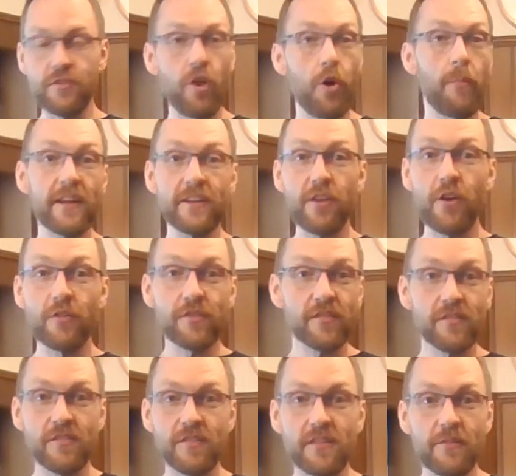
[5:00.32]
Nobody
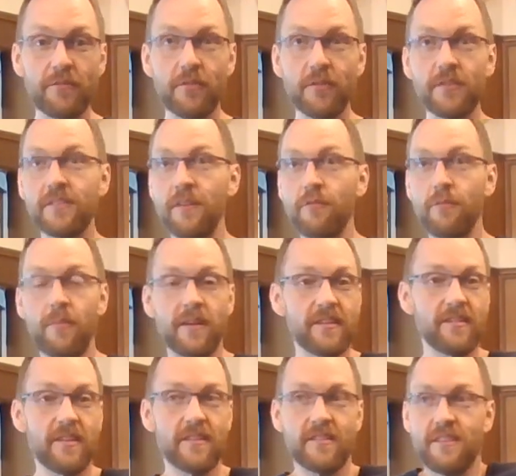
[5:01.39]
notices the difference. Everybody
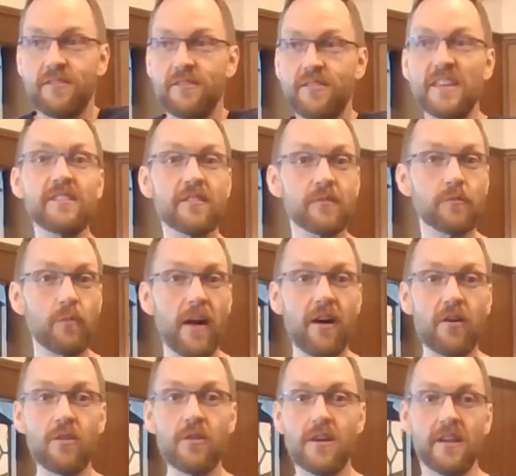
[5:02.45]
says it's seasoned
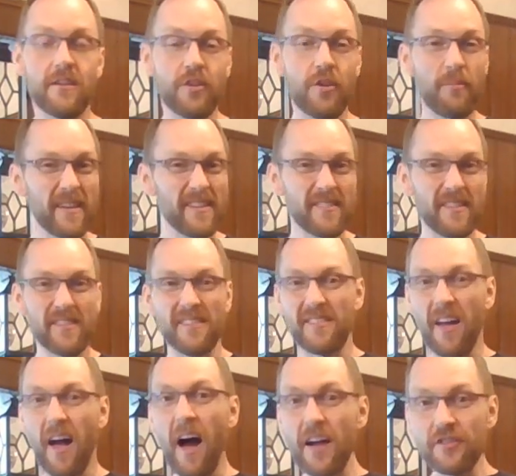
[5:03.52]
well. Nobody says
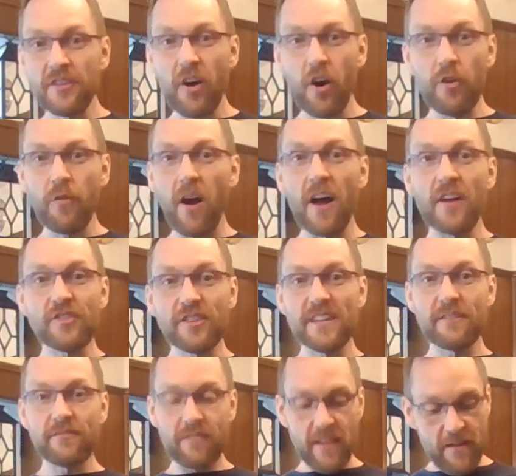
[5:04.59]
it's over
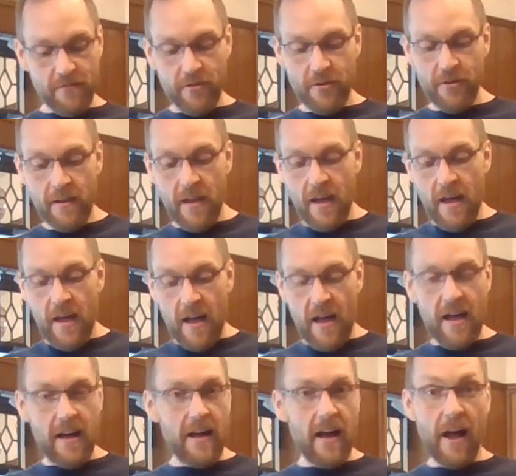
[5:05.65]
oniony flavor.
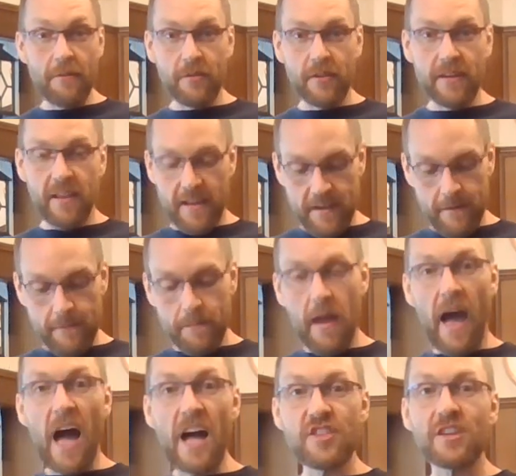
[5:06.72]
I really like it.
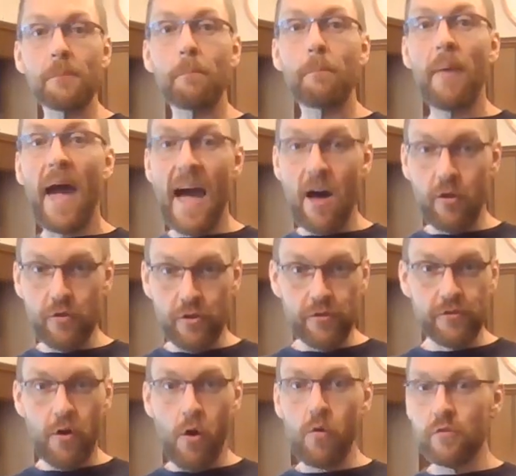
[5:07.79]
Onion powder.
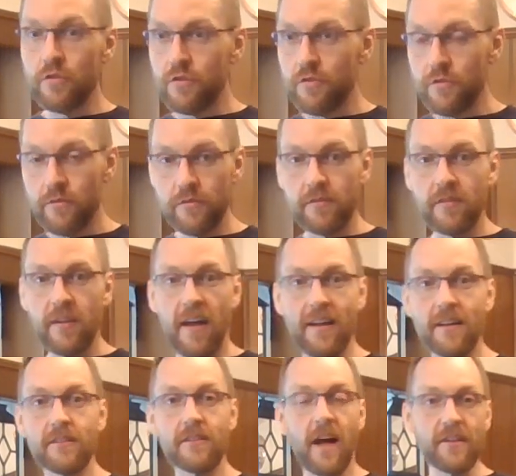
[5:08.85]
Don't use
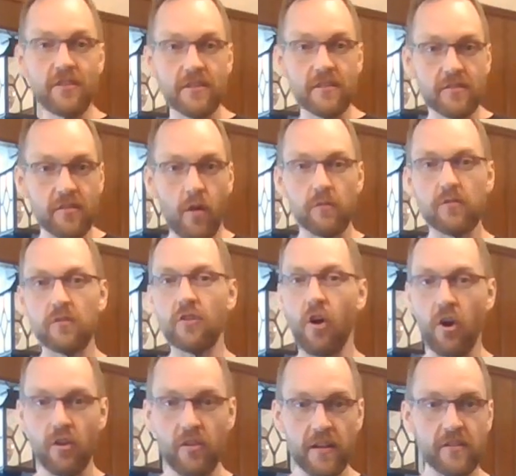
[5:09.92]
onion salts,
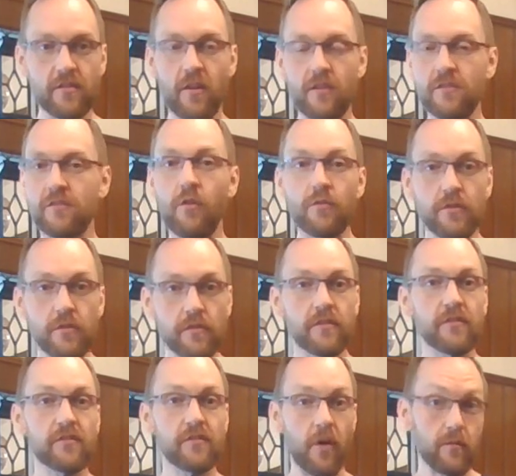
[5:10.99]
garlic salts. Don't use
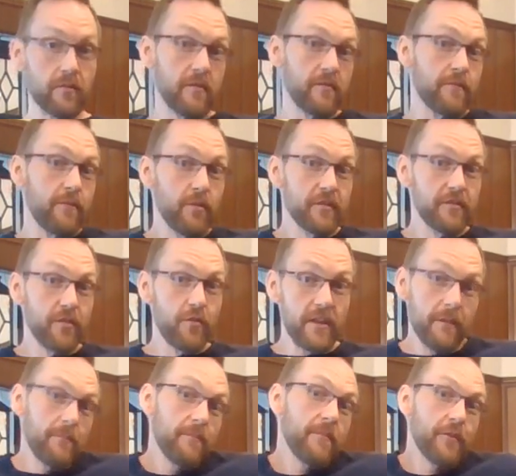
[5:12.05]
the salt, the
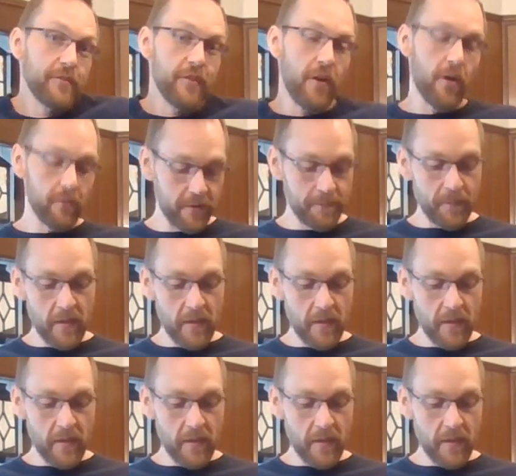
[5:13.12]
sodium. They're salt.